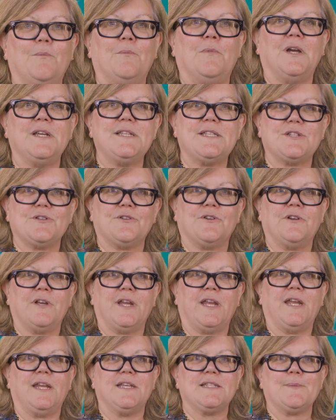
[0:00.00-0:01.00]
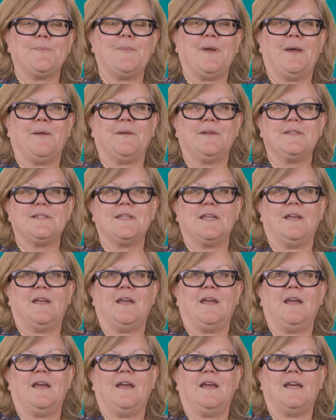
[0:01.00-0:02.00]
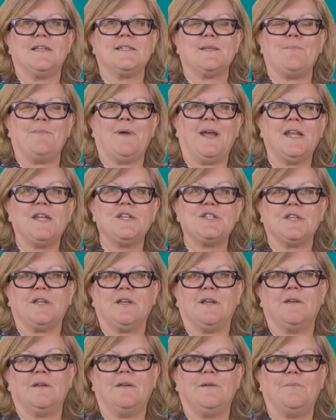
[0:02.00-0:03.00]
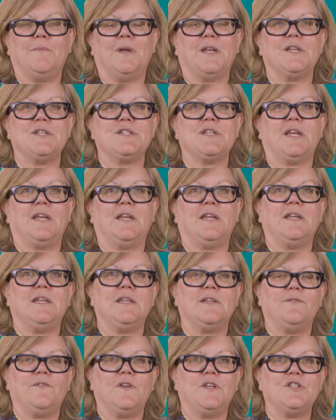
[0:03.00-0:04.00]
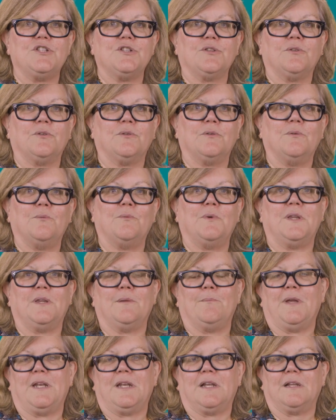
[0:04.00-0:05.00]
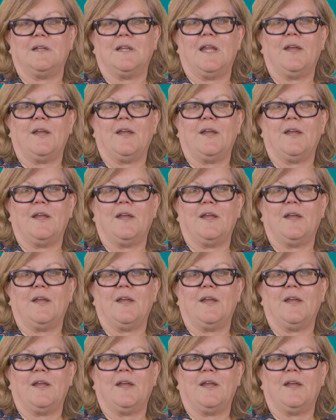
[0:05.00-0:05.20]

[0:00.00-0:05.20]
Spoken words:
My story is about, as a manager, managing an individual with a mental